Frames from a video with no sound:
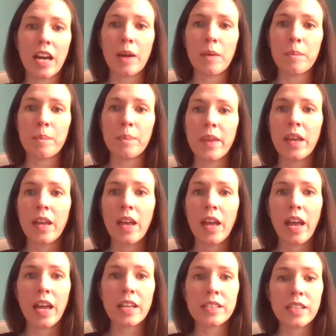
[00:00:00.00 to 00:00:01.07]
Um,
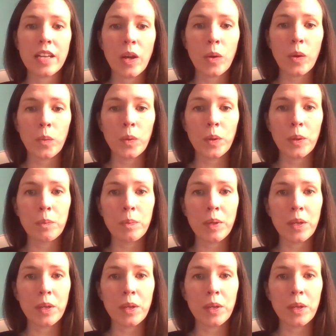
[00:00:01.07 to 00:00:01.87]
and uh, we'll